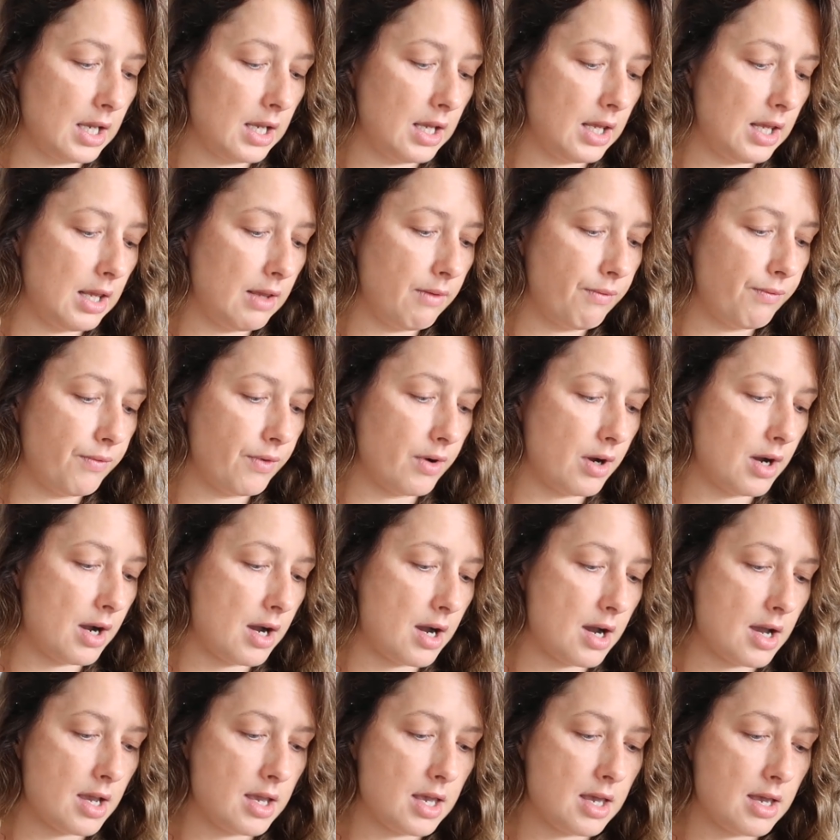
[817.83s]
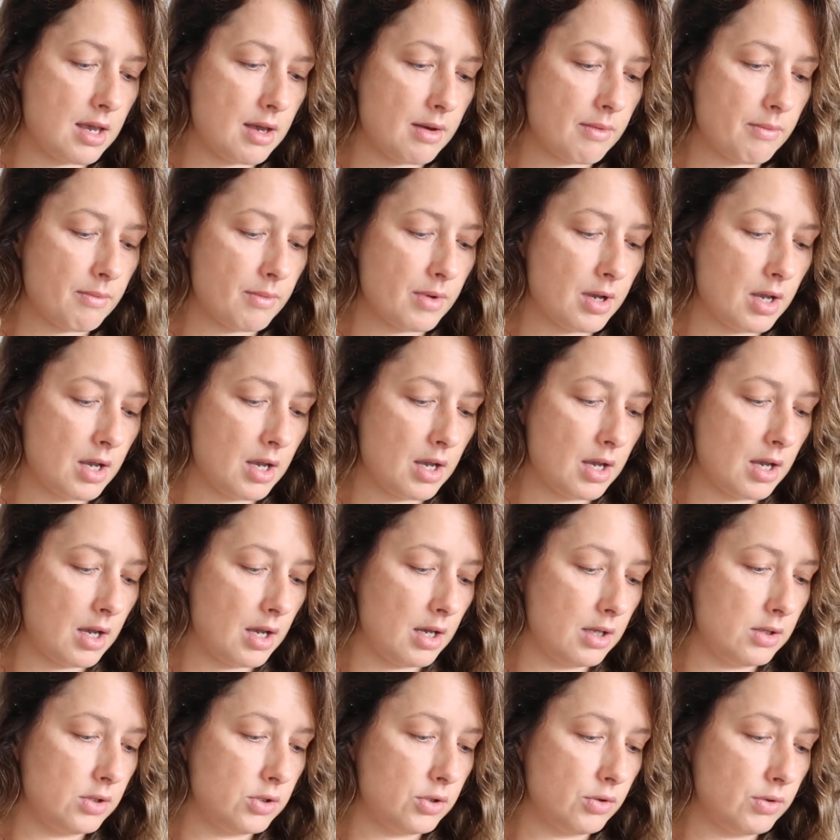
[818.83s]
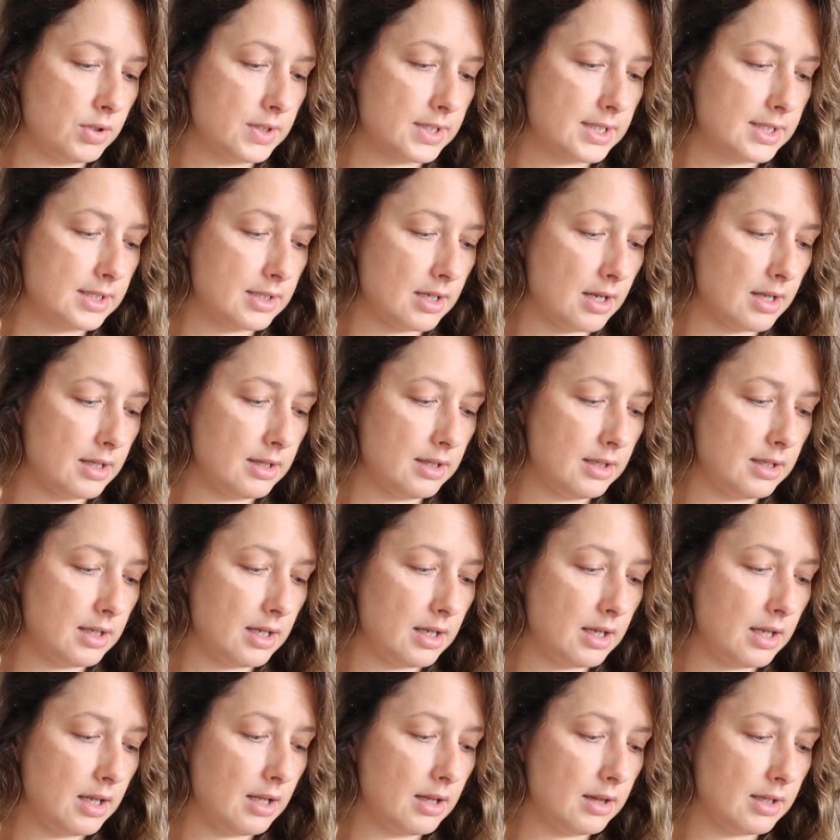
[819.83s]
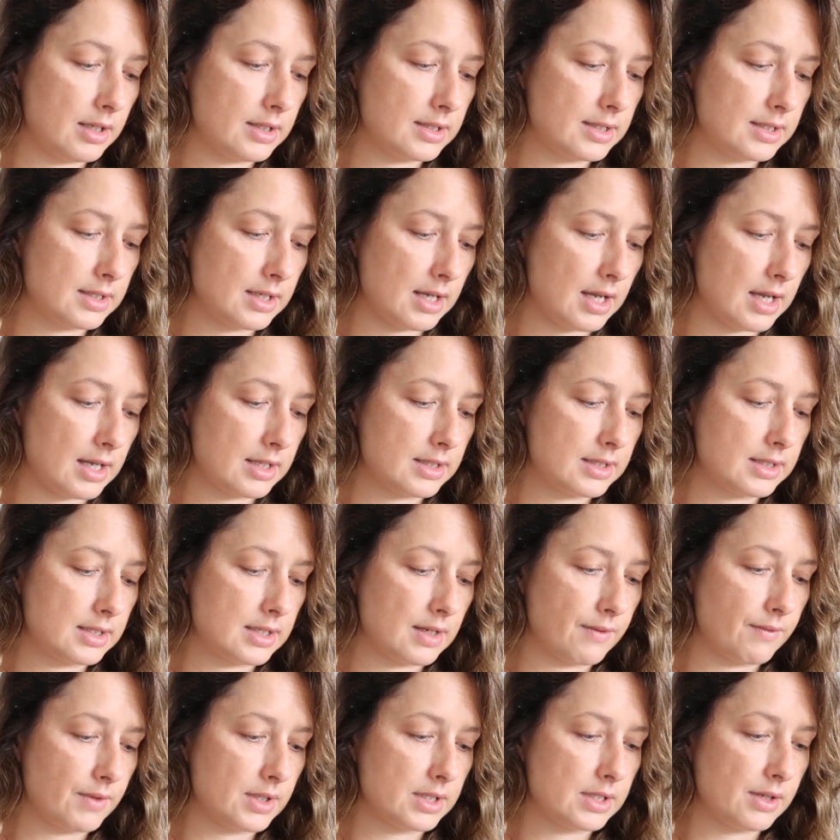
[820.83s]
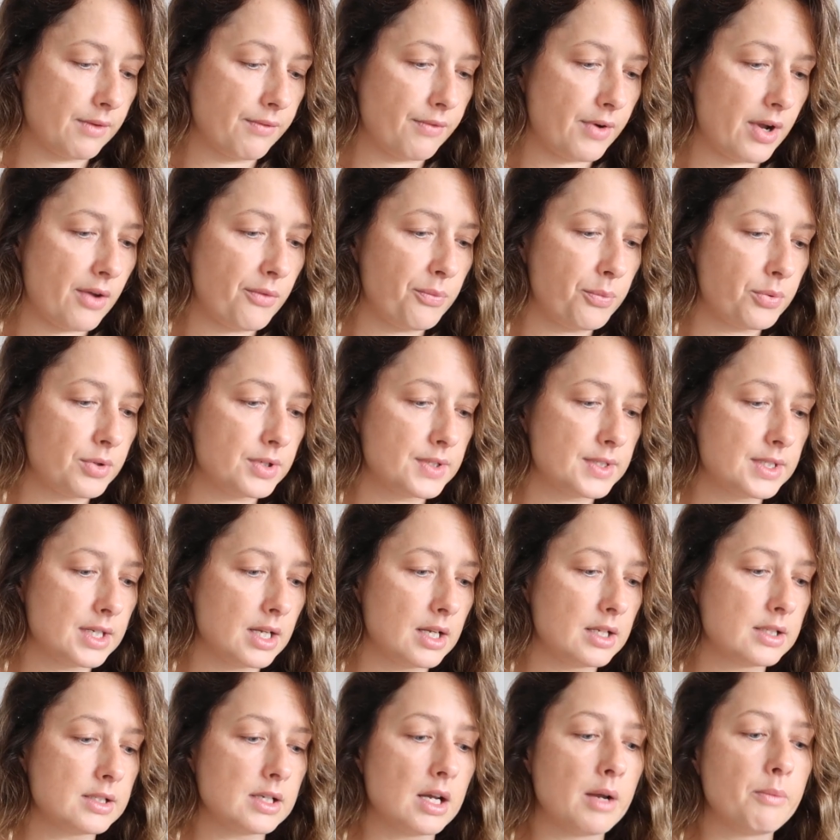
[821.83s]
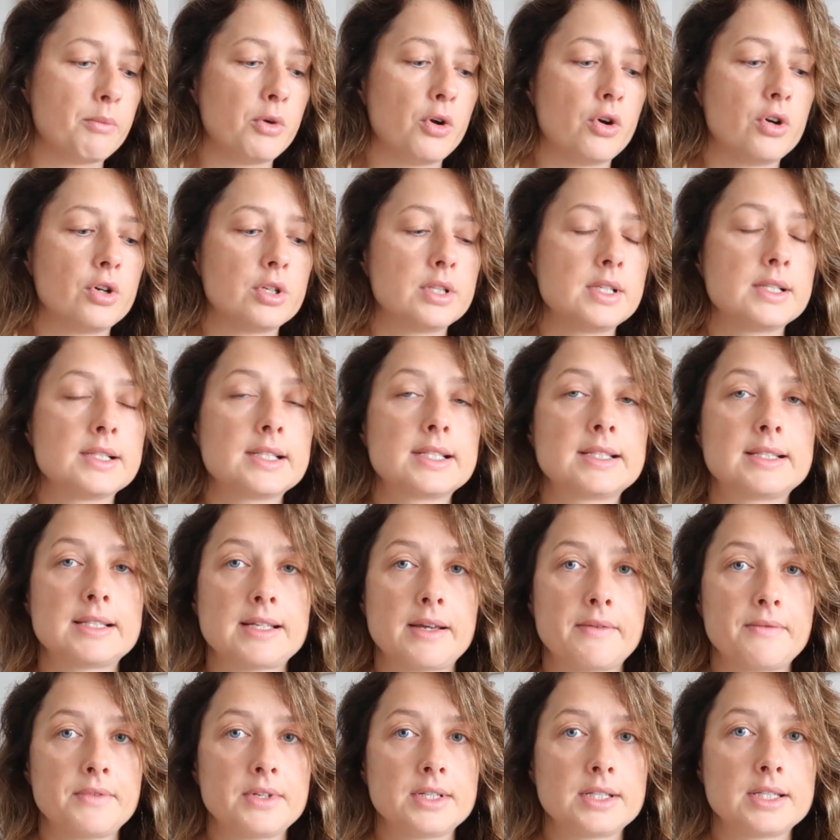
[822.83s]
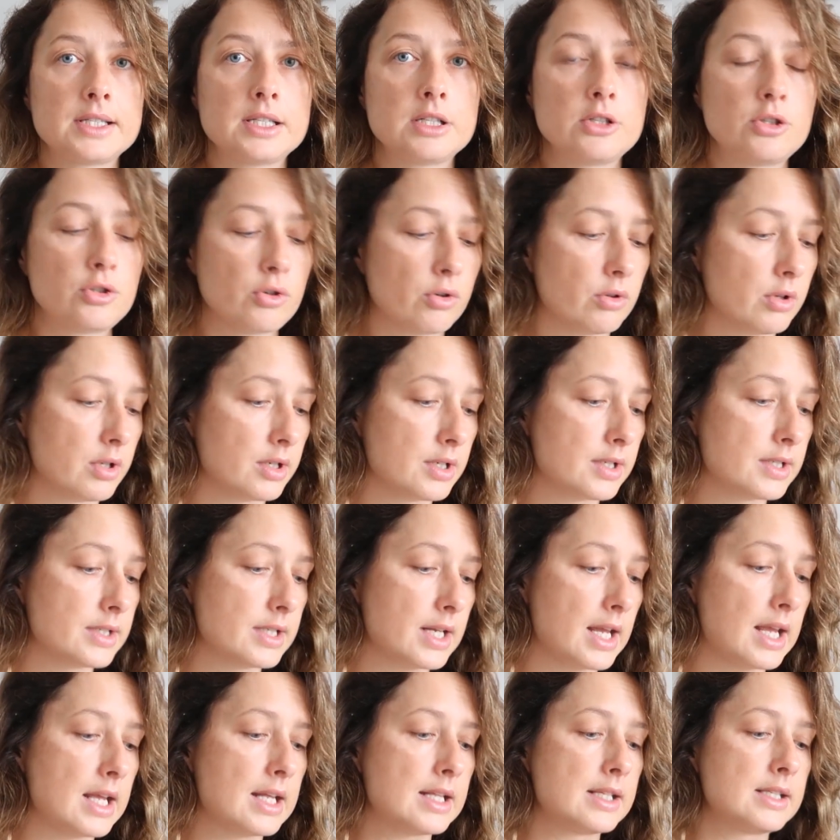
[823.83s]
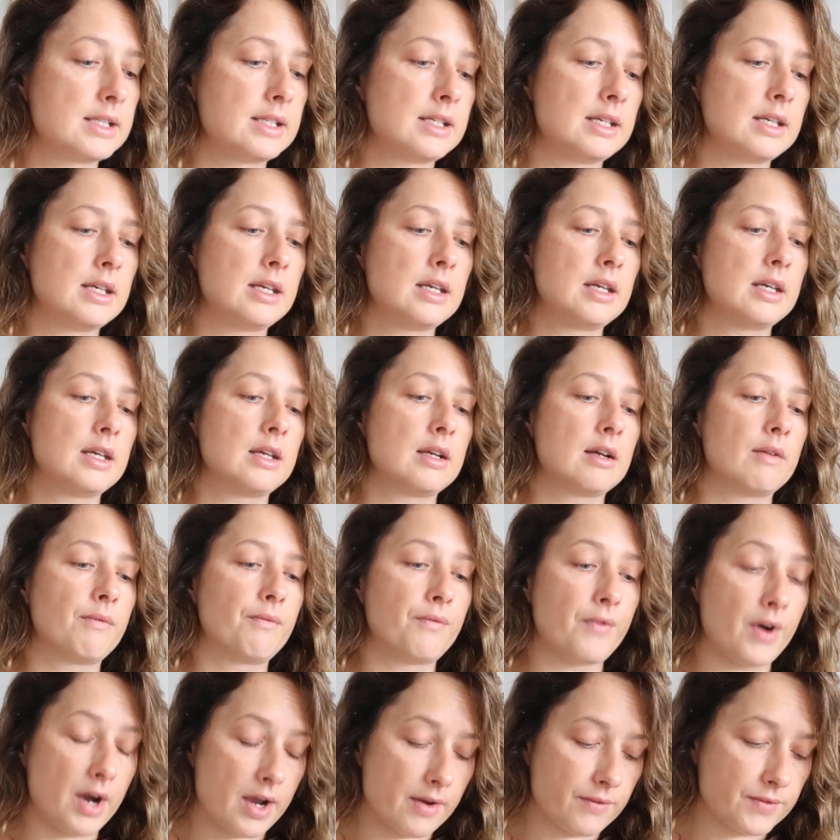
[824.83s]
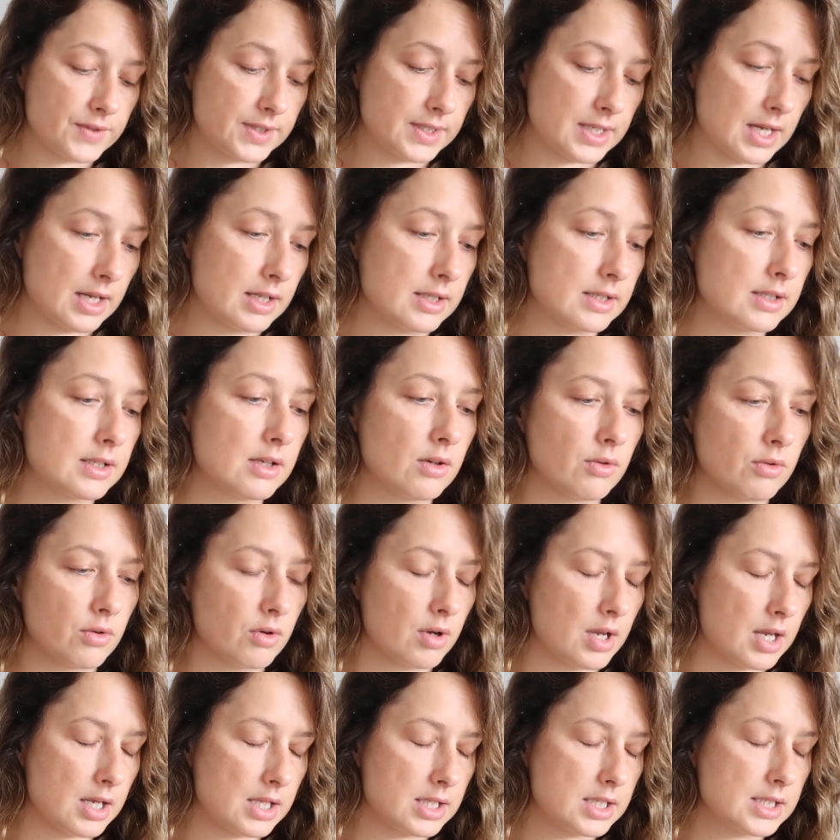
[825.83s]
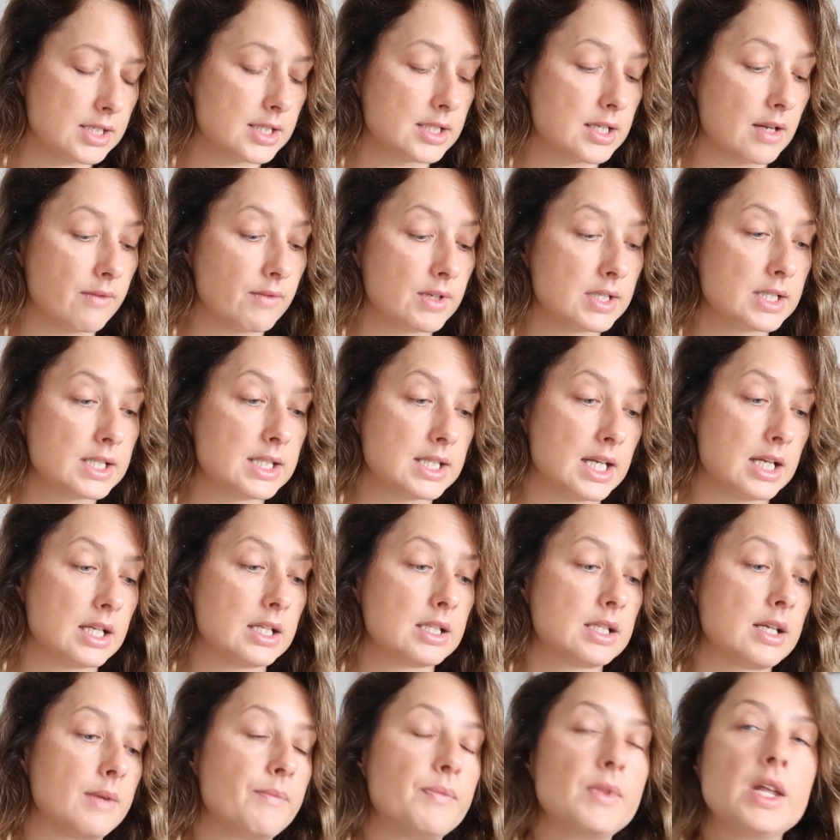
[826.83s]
if I am doing Sunday, let's add 75%, I'm earning $70.85 or 87 cents.